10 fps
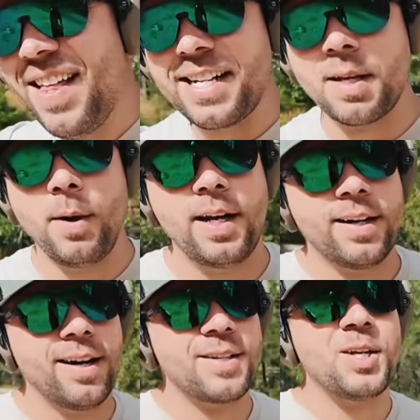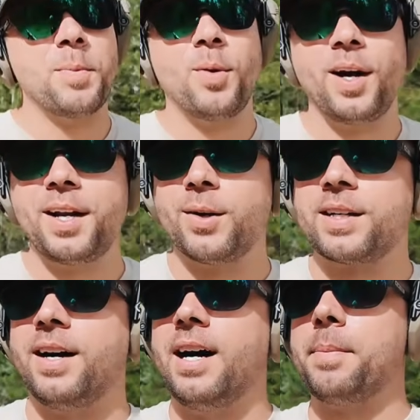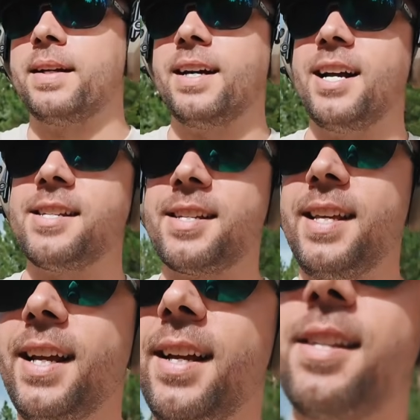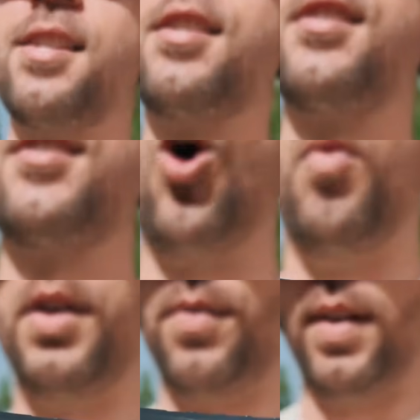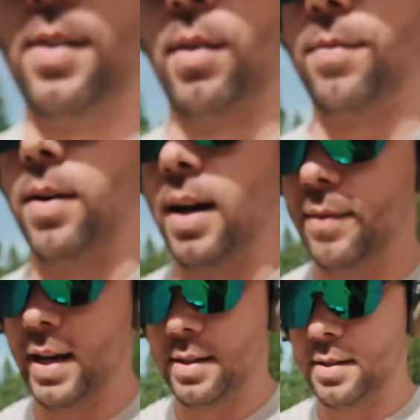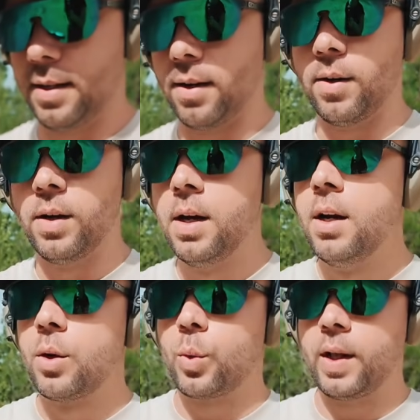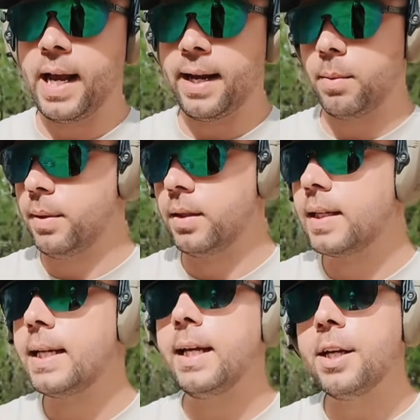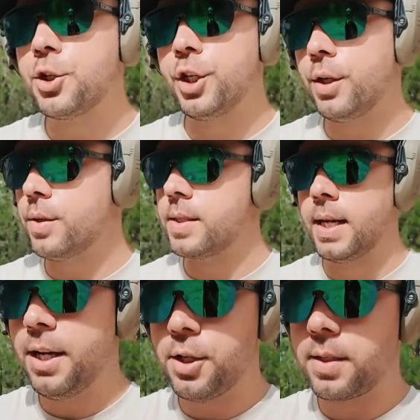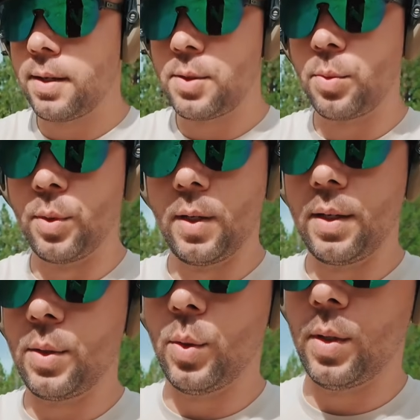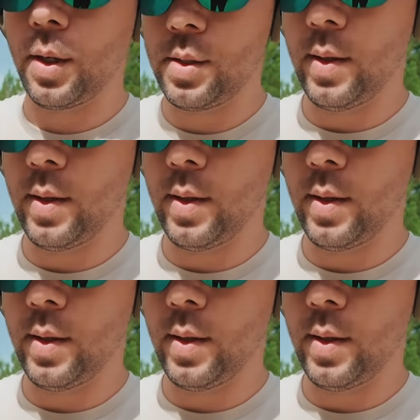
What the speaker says: That's the Bodyguard 2.0 comp, and guys, this thing is so much fun so far. I've had zero reliability issues, and it just looks really cool because